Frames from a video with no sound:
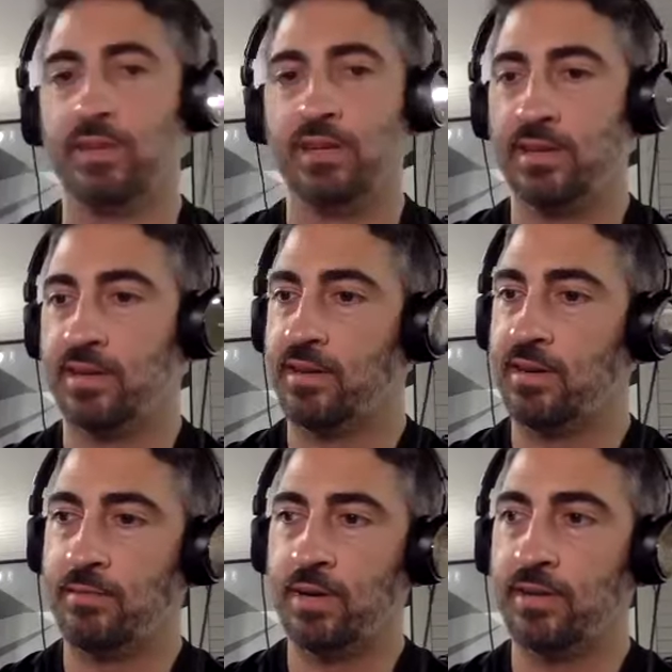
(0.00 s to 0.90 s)
It
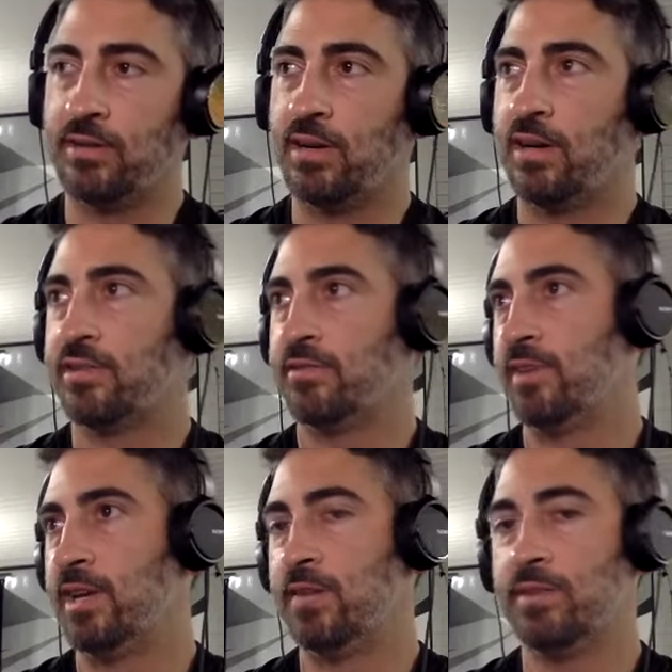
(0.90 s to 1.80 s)
doesn't whether us,
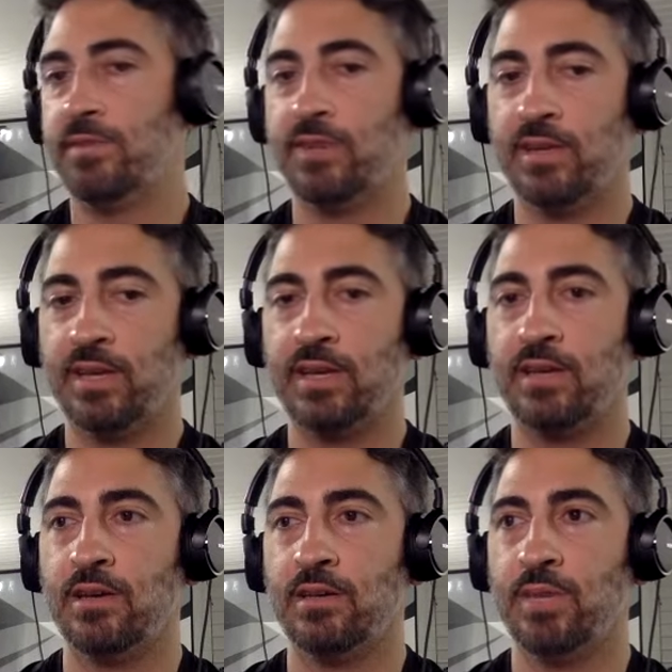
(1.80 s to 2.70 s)
family, friend, like,
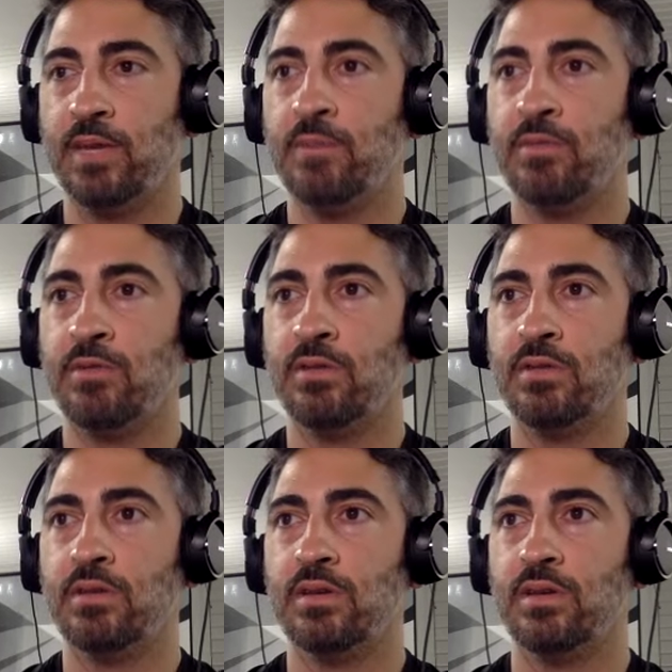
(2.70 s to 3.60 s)

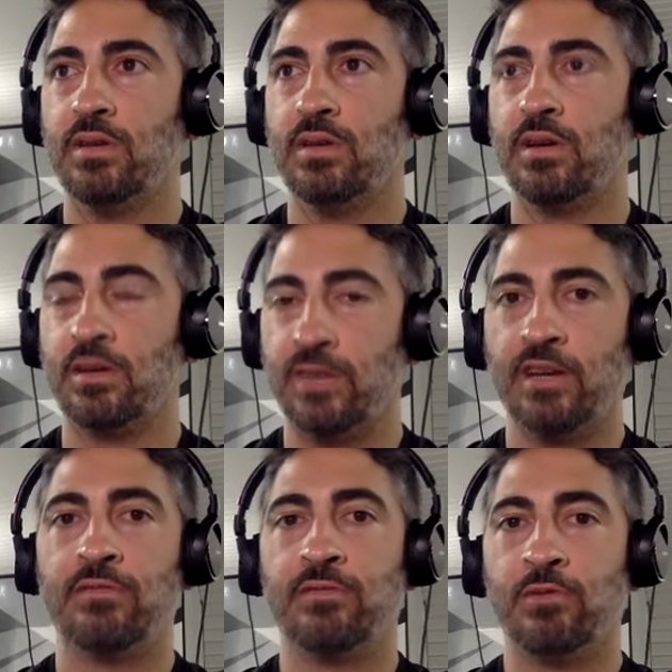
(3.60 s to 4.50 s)
people are
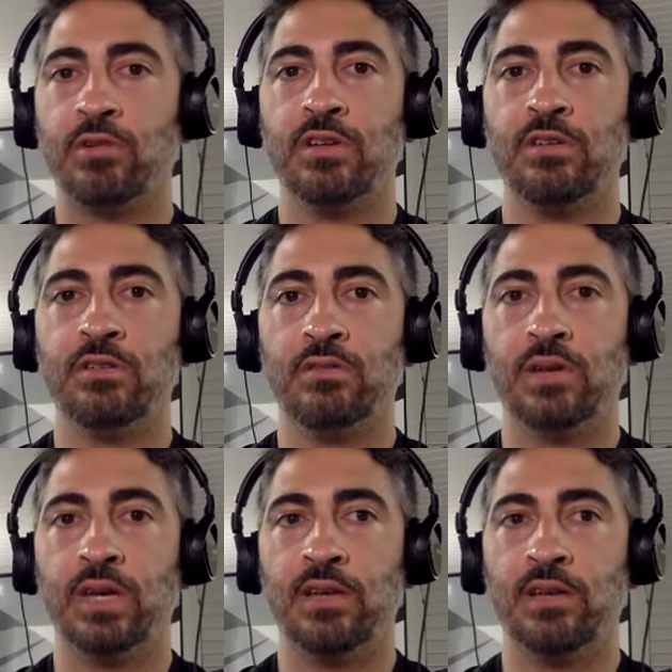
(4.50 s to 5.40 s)
there for you,
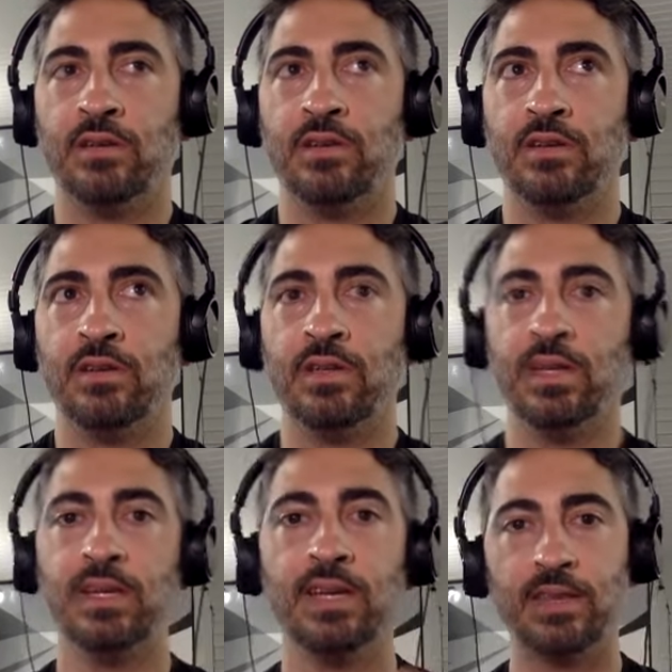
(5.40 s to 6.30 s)
and you
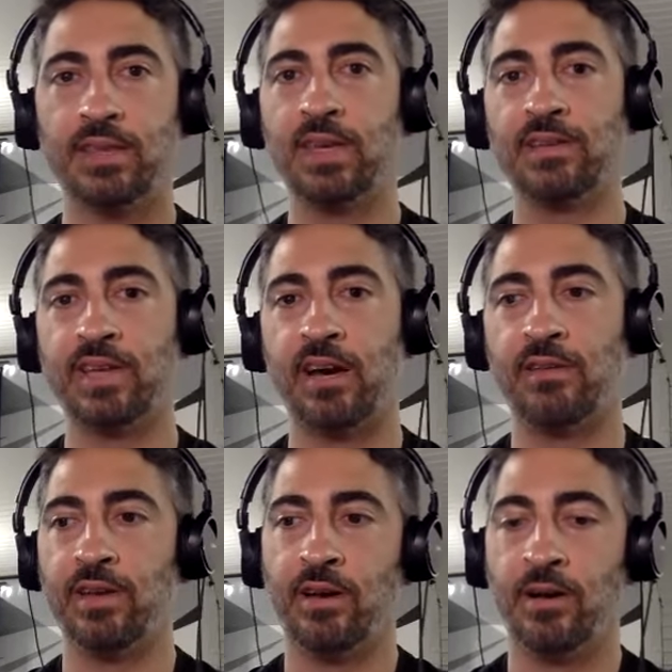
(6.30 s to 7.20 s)
need to get things
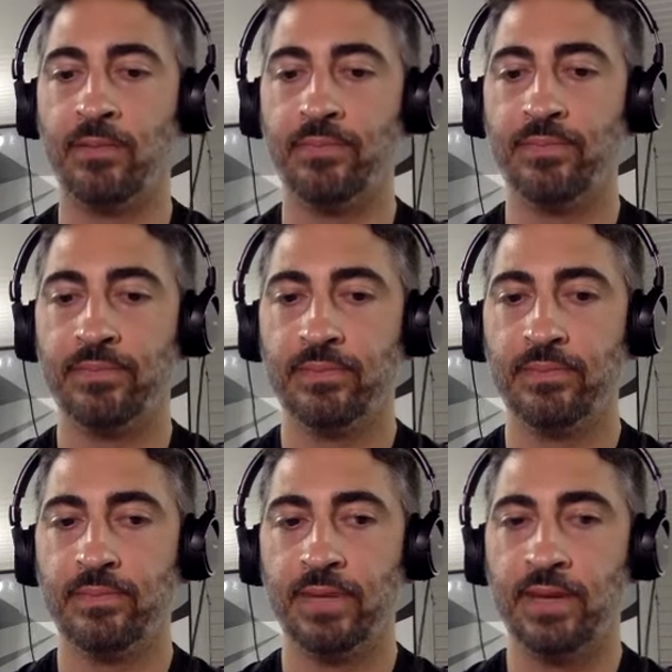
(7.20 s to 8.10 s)
out. And
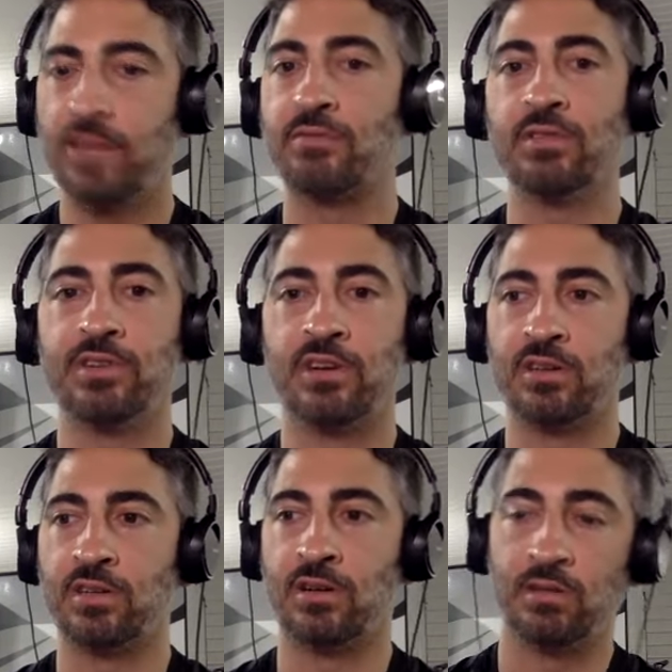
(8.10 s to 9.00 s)
that's real
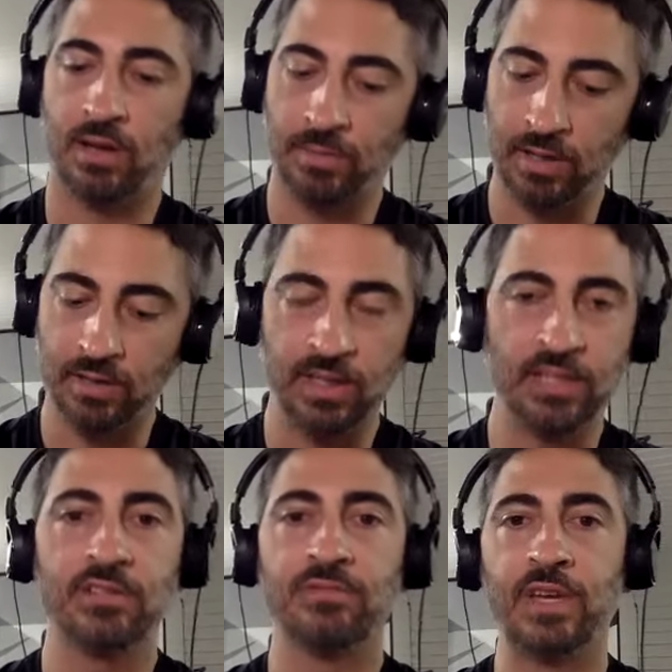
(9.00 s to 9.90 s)
talk, y'all. I mean,
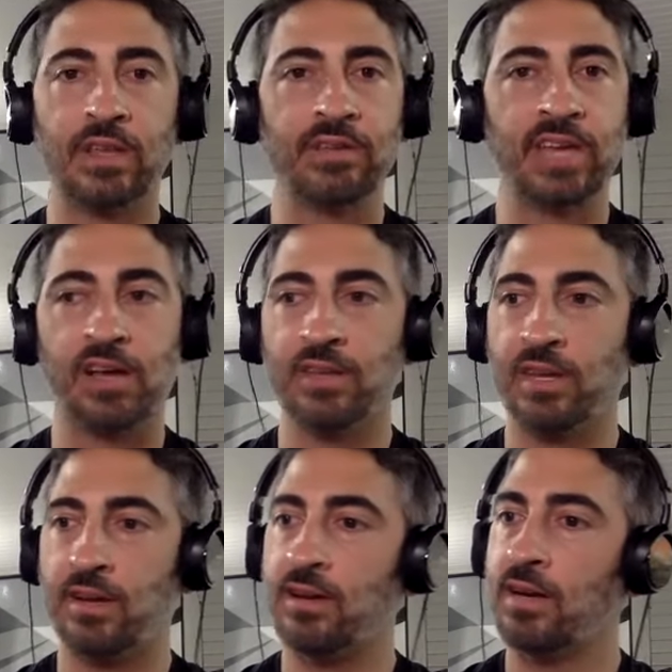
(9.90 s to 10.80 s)
get your feelings out
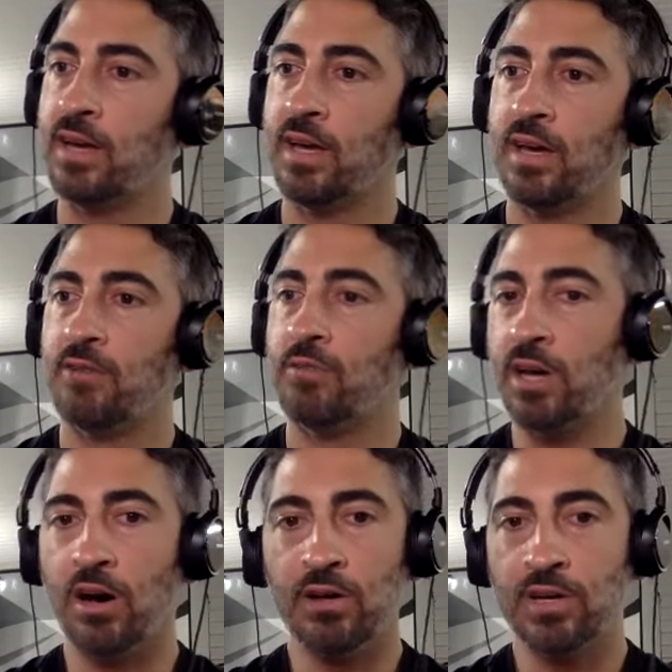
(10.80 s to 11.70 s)
there.
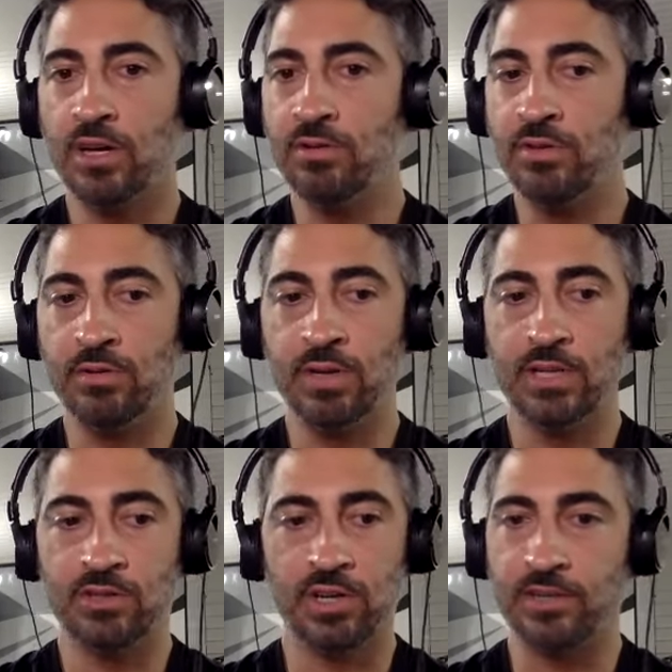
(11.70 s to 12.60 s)
We all go through
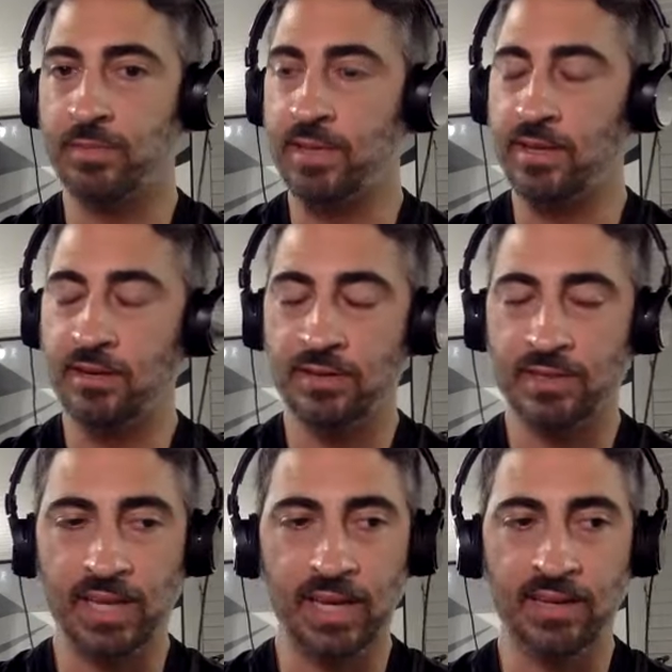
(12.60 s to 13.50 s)
it. Trust me,
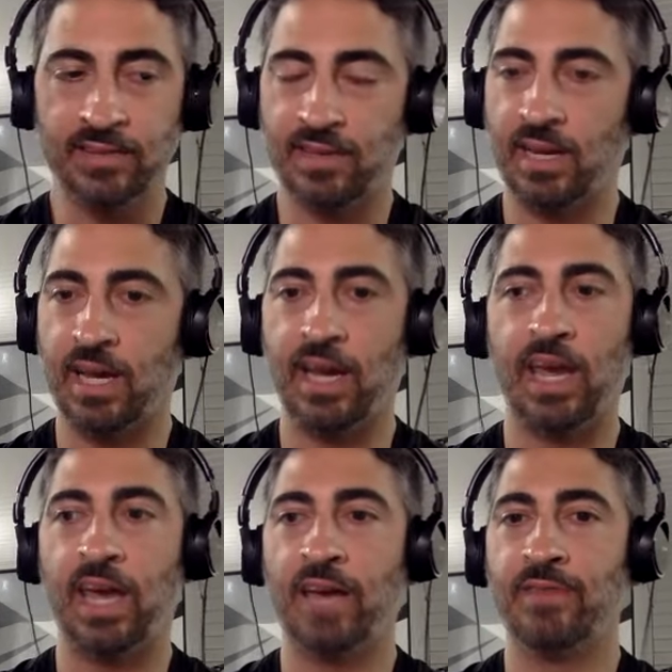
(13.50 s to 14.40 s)
there's days that I
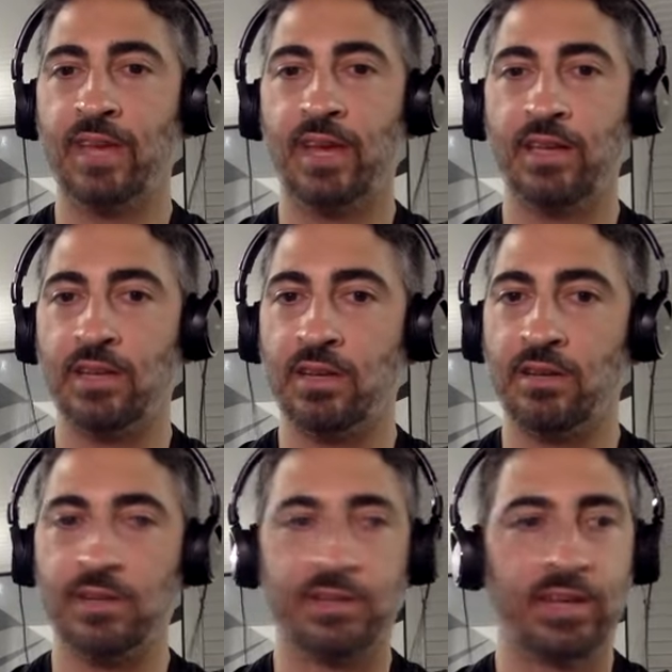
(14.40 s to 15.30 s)
have that, you
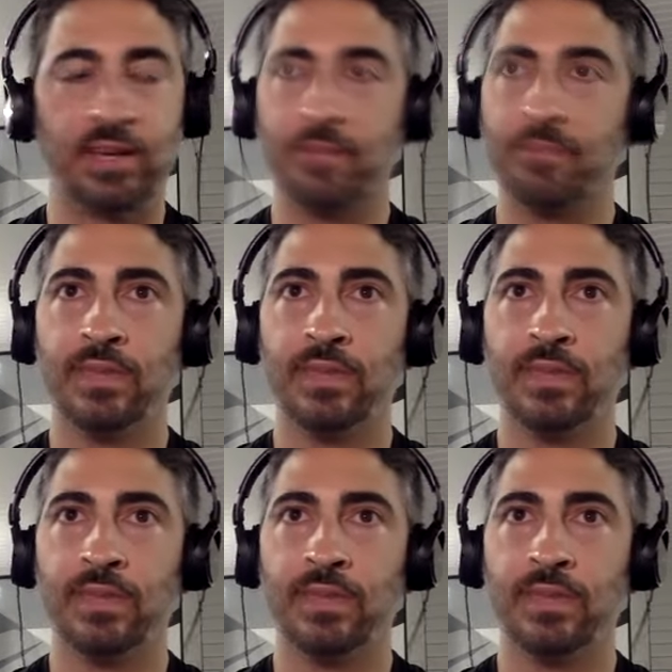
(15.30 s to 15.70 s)
know, it's like